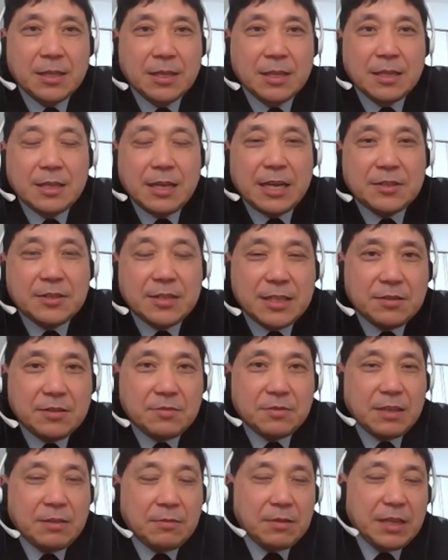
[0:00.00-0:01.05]
I think
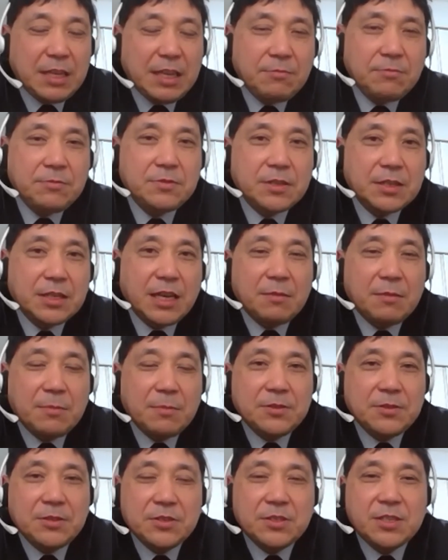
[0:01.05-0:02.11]
if the
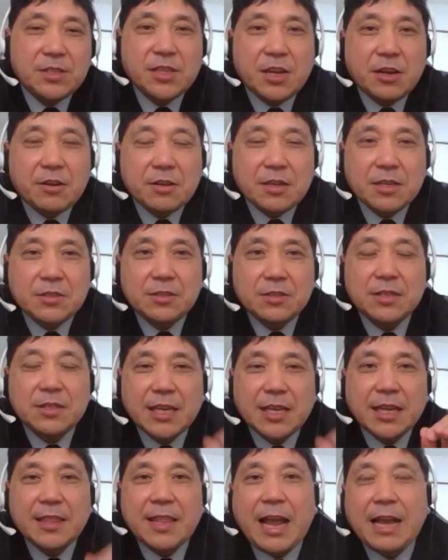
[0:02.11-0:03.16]
government is serious, they
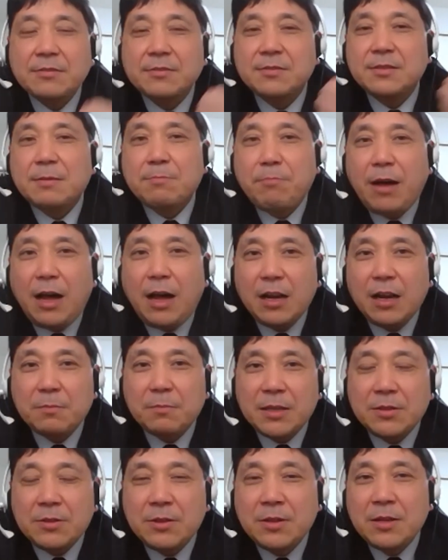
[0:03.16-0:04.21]
can ask the
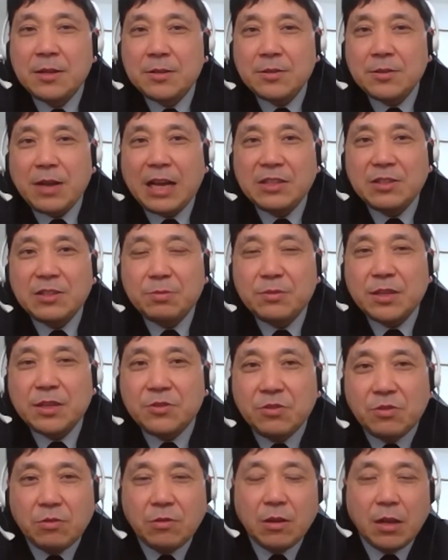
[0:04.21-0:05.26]
parliament to adopt a
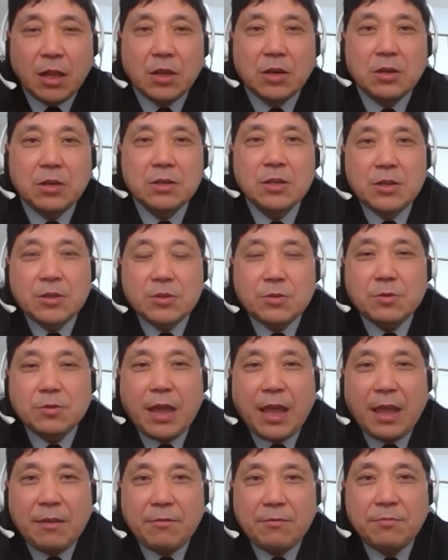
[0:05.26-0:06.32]
new law to
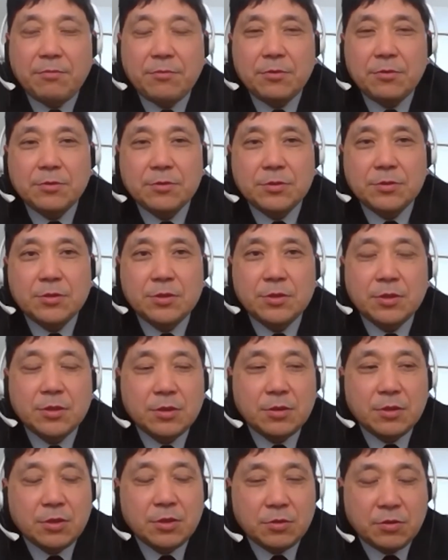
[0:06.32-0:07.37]
enforce
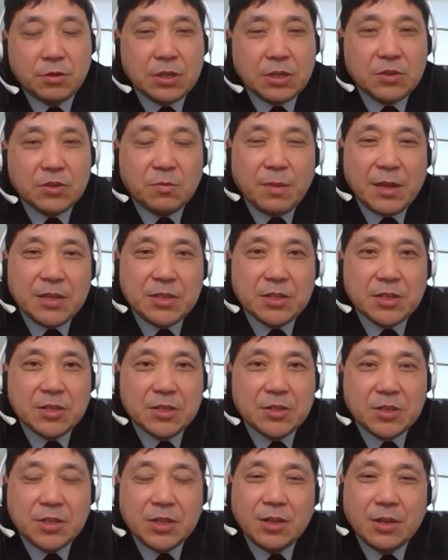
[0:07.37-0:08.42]
strict
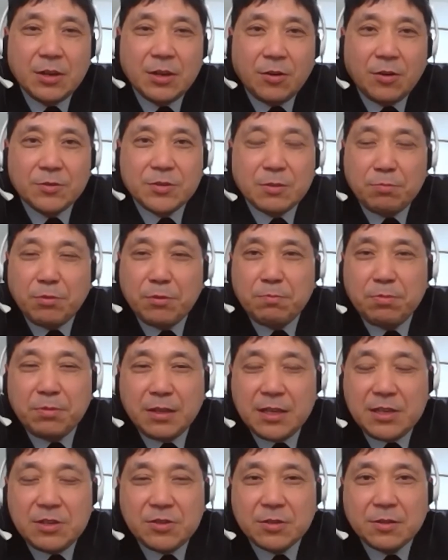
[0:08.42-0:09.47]
measures on the
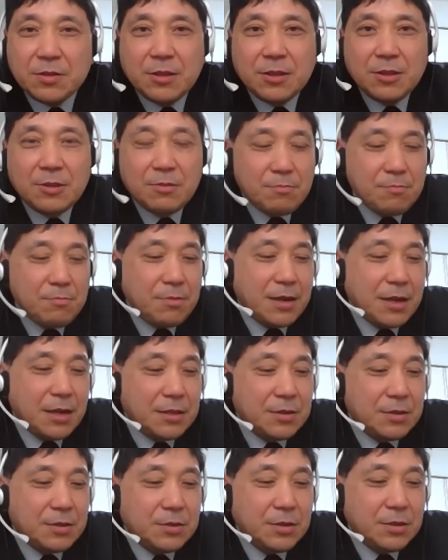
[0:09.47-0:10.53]
population,
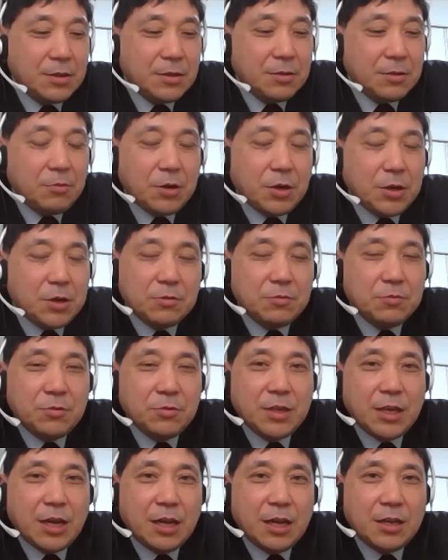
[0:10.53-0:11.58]
but
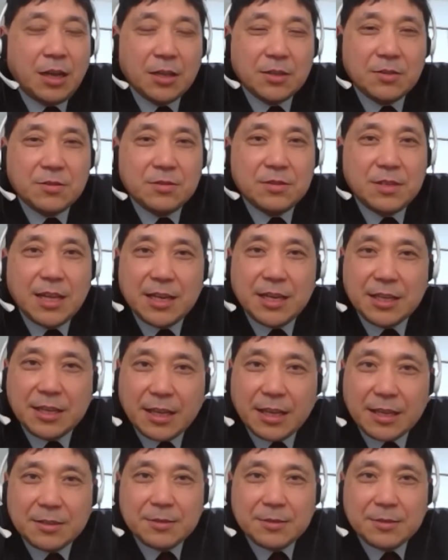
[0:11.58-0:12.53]
we are not there yet.